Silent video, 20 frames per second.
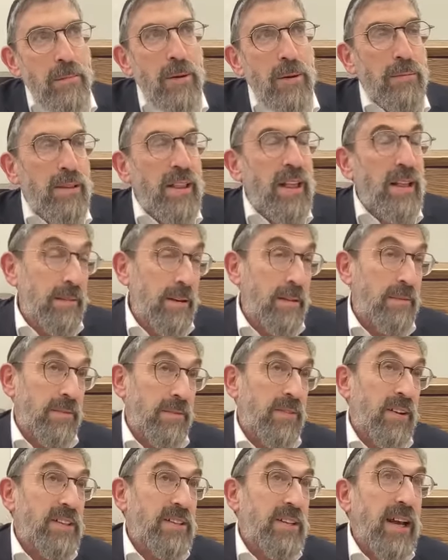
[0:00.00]
Well, yeah,
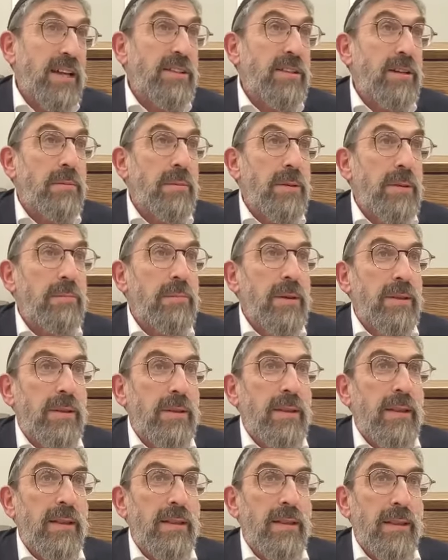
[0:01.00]
Fashteitzach, but
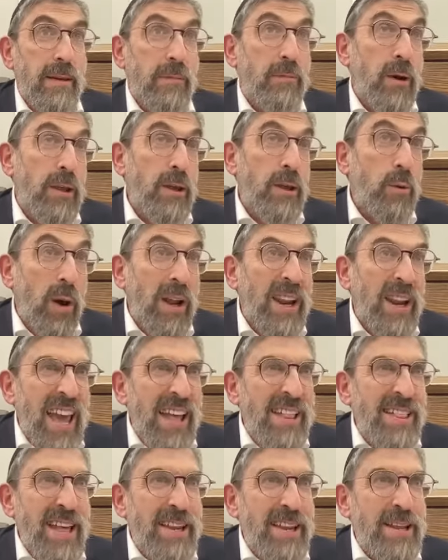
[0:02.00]
you want to
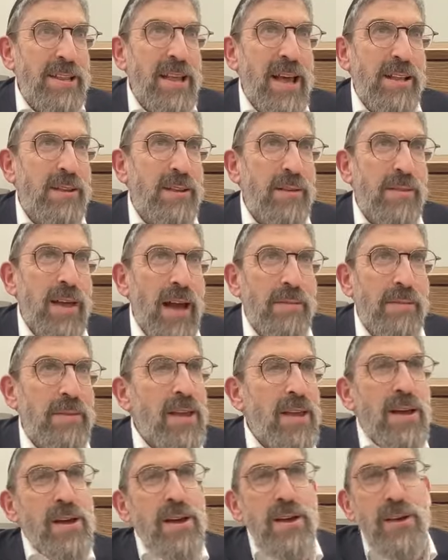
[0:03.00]
end any neda. That
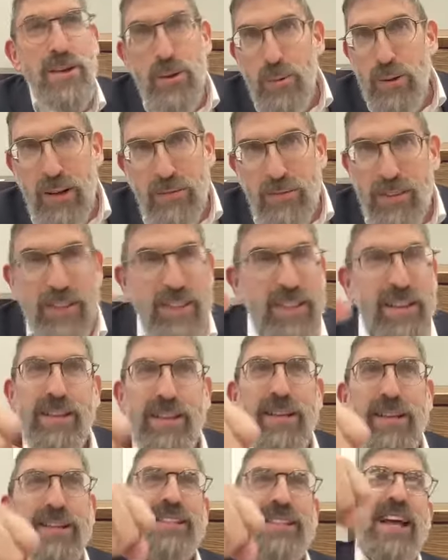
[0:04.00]
you wouldn't have to,
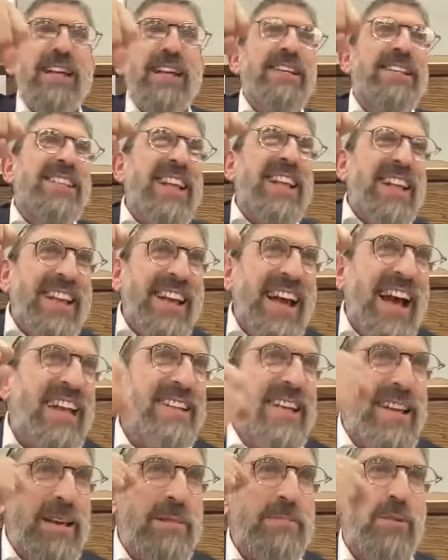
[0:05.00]
this neda is not
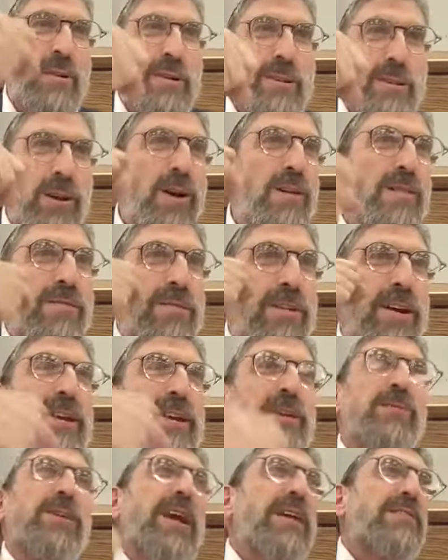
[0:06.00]
chal anymore. It's over already.
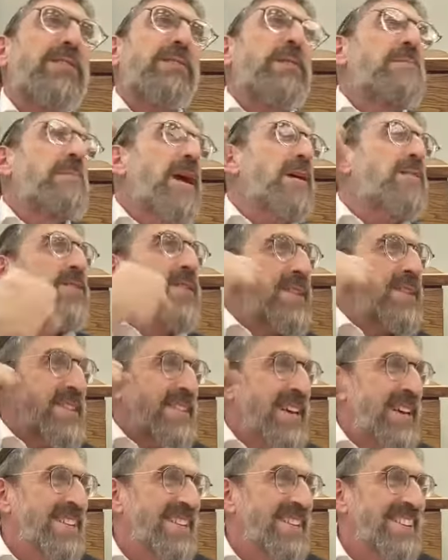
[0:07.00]
You wouldn't have to be made for this
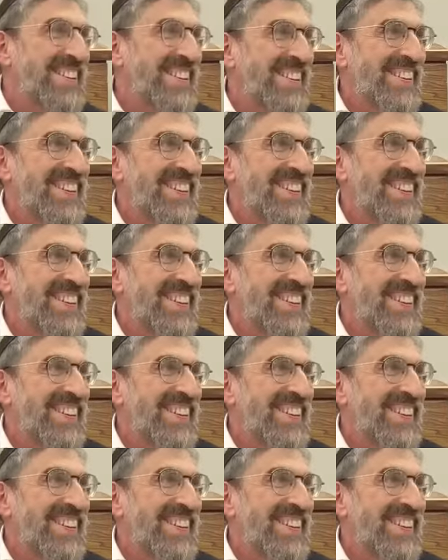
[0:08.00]
neda.